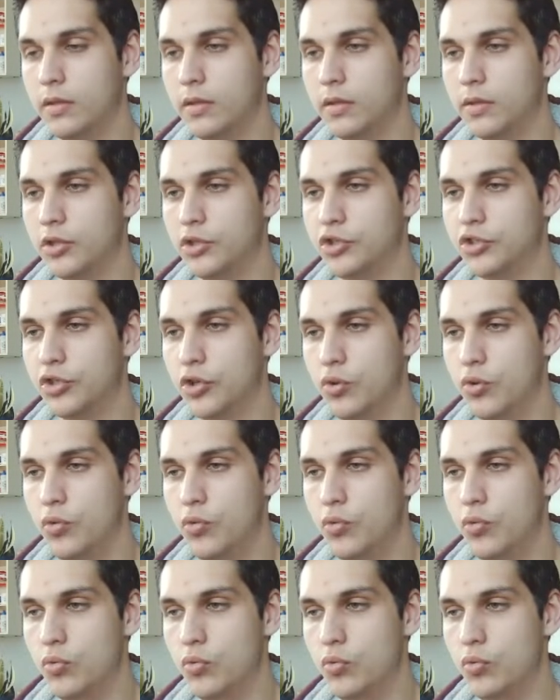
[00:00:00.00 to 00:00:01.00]

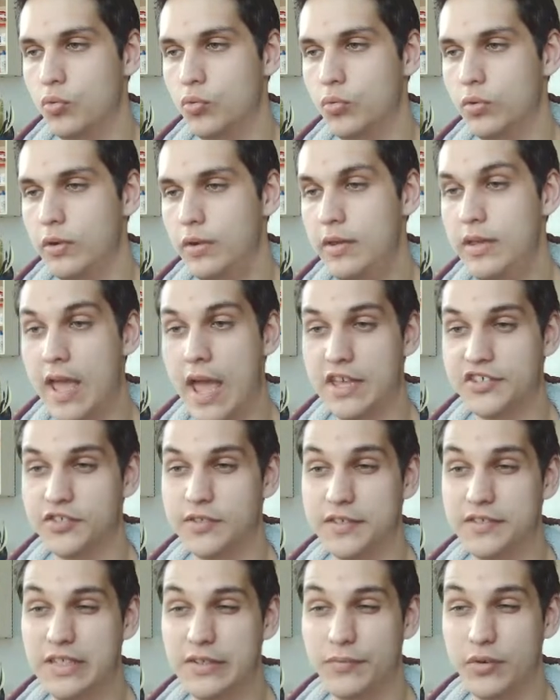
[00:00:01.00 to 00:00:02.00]
So
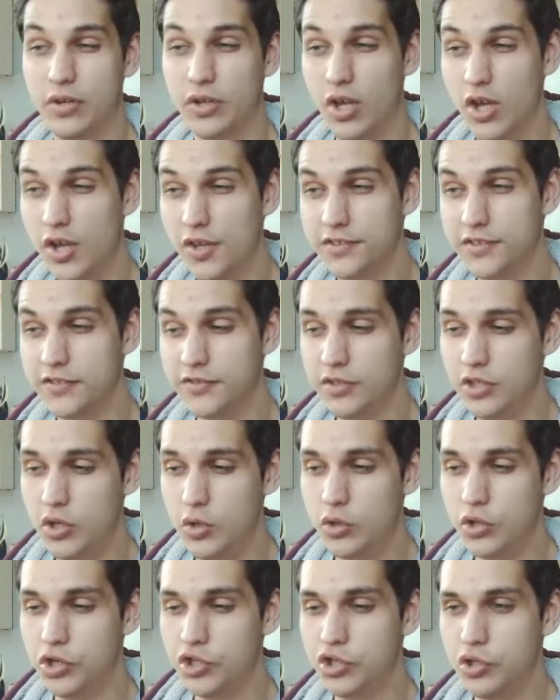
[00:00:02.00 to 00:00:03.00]
there's different cursors that
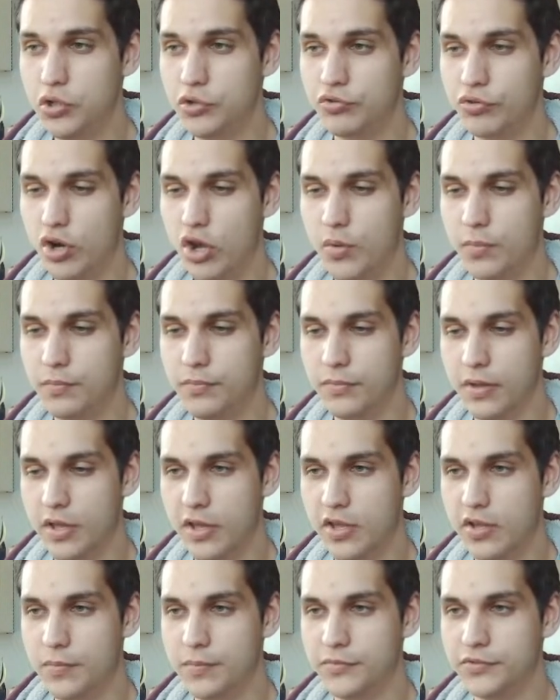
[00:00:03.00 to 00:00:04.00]
you can choose
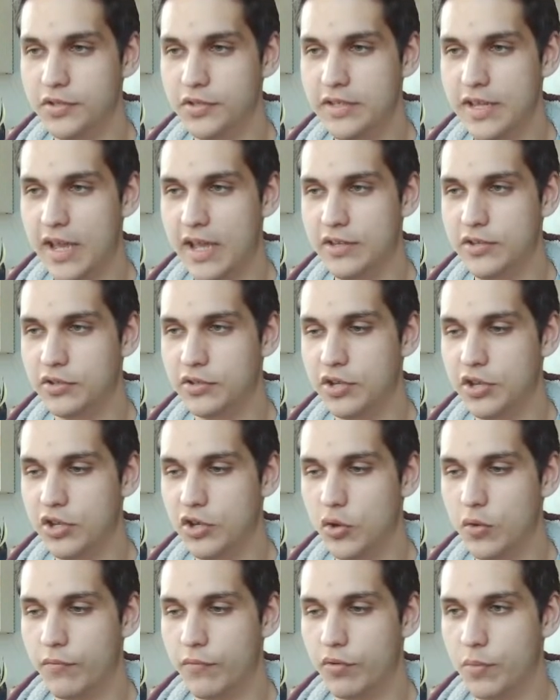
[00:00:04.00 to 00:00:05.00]
from. So you can
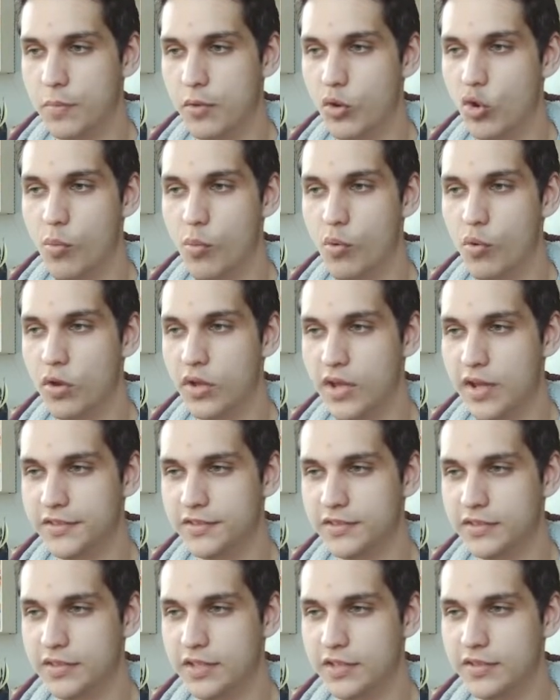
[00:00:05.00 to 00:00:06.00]
go from the normal
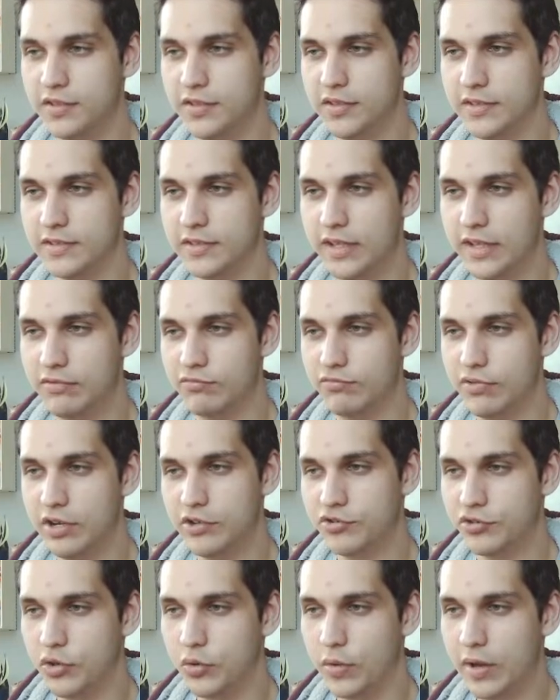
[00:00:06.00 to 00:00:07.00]
cursor to this like
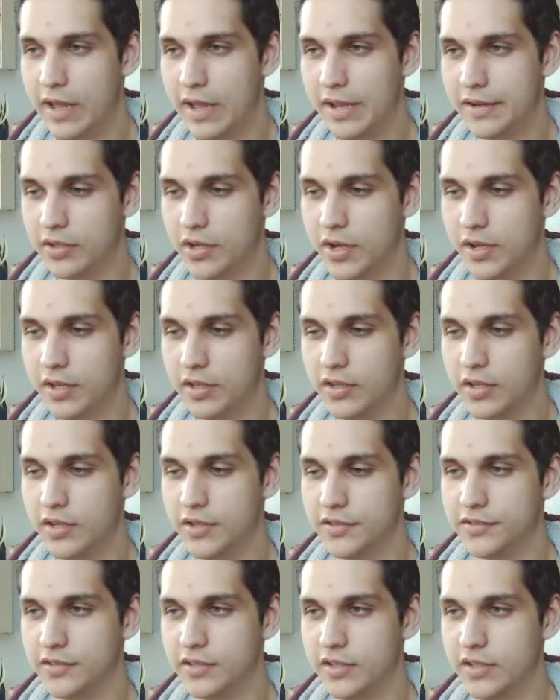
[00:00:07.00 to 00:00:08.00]
retro hand kind of
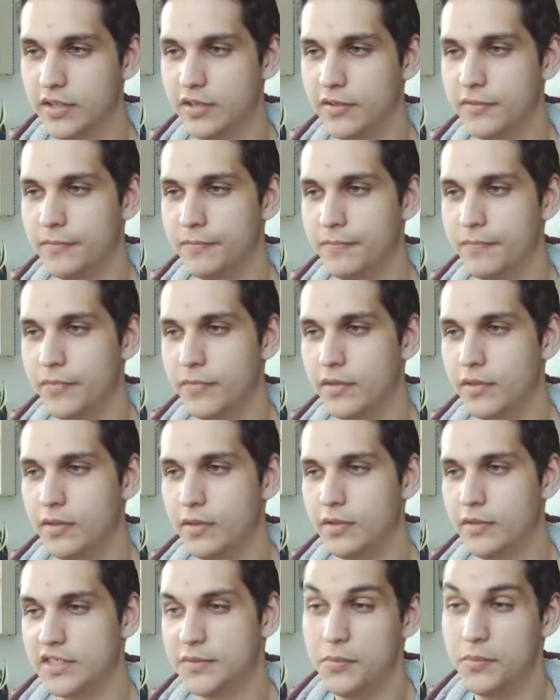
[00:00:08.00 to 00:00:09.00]
cursor.
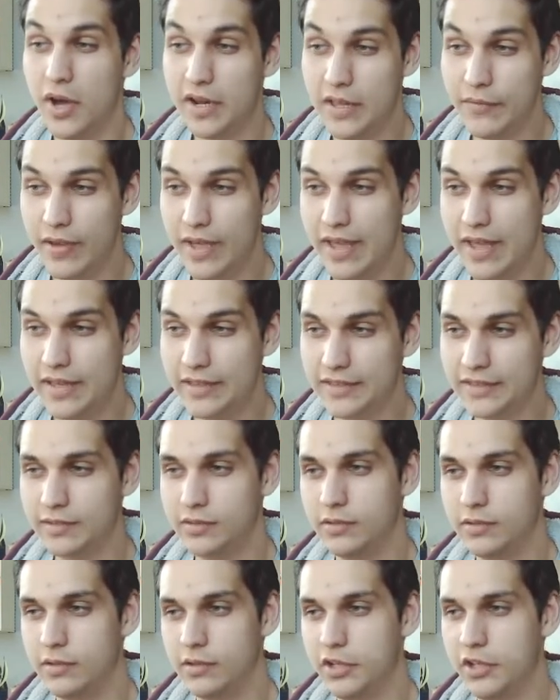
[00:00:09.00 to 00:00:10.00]
Smiley
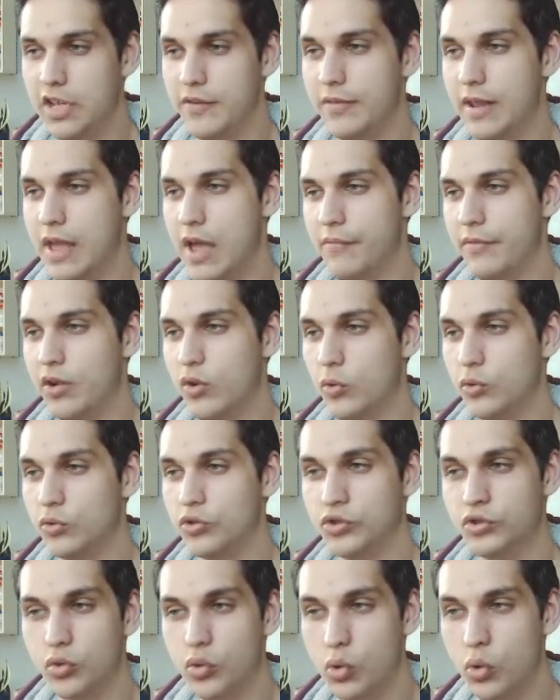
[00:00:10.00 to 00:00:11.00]
face. You can even have a little
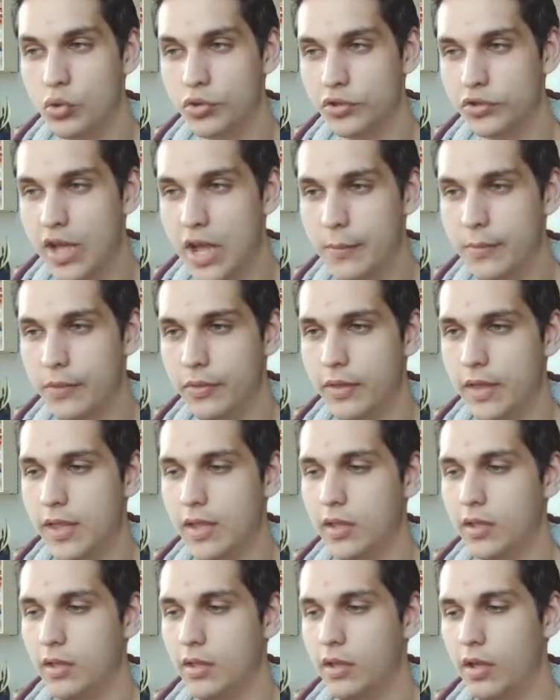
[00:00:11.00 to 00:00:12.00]
sword type
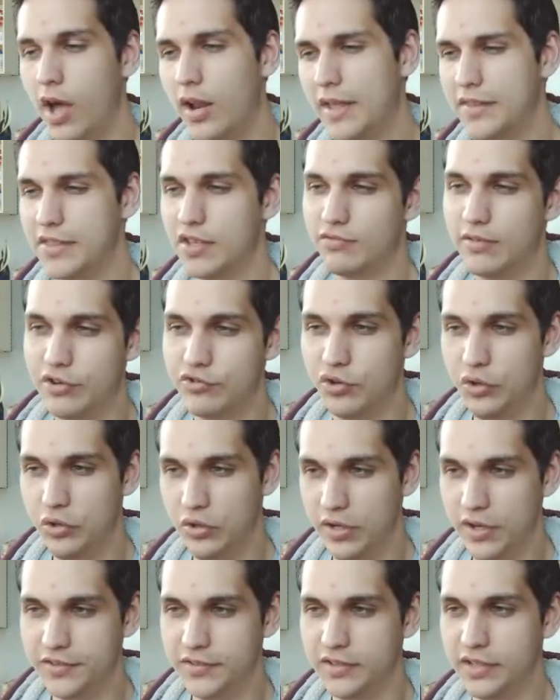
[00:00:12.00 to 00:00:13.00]
thing. I like the retro
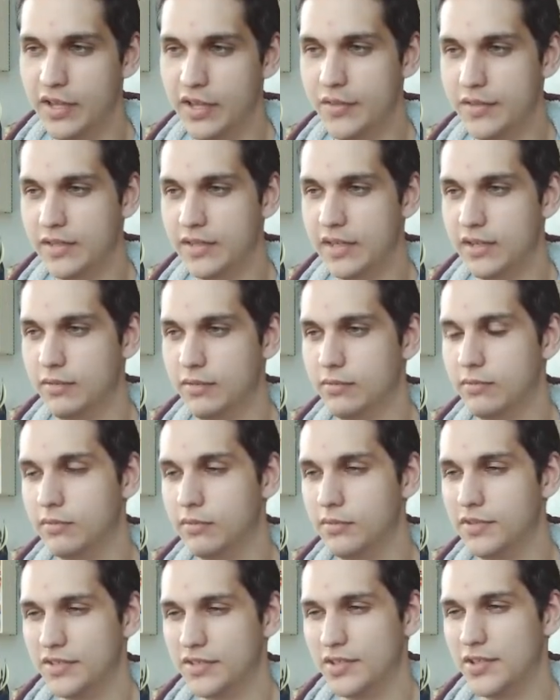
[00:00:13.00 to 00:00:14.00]
cursor. I think it
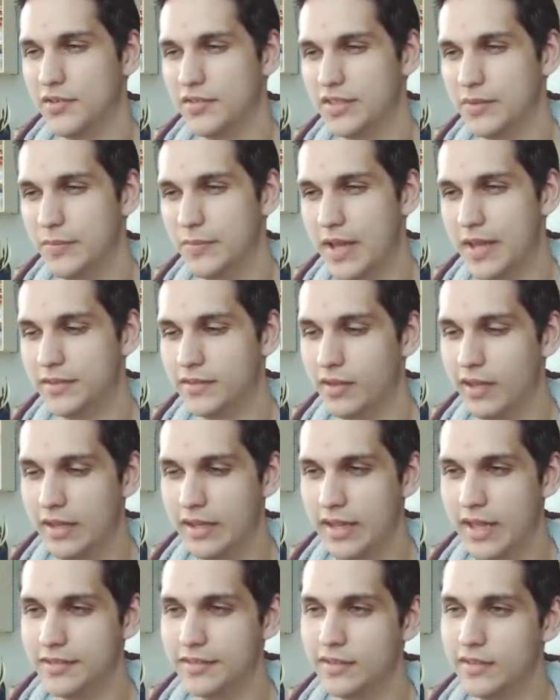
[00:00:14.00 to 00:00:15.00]
just looks the best,
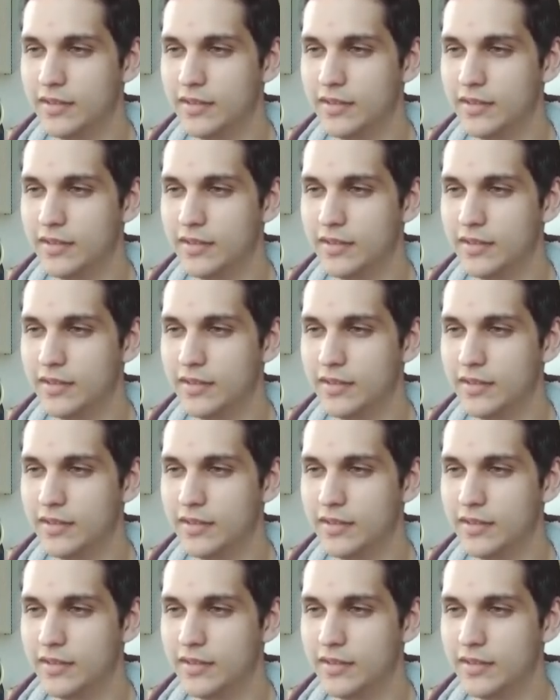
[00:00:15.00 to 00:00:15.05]
I guess.